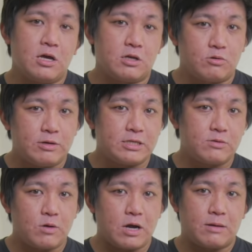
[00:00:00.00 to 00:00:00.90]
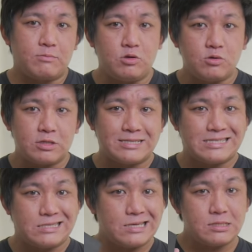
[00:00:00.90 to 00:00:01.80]
The reason why I'm
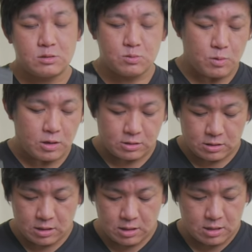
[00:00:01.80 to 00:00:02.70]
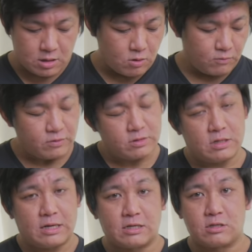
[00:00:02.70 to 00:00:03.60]
using this one over
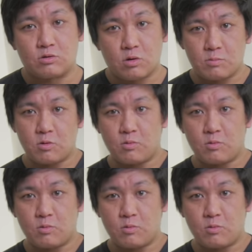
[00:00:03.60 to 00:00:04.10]
like a normal